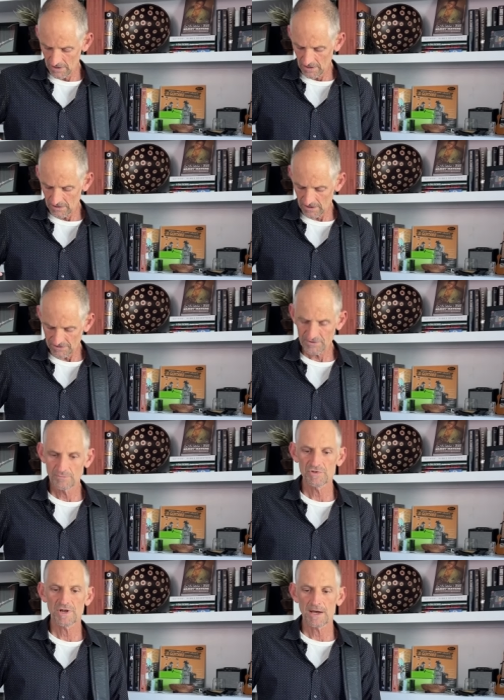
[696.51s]
custom
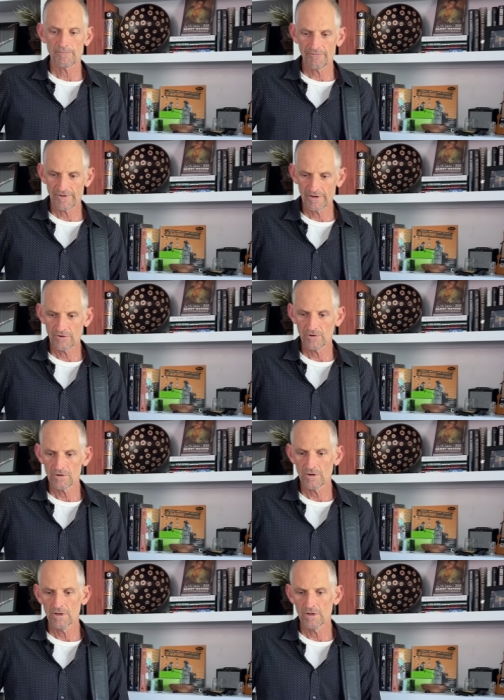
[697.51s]
shop Fender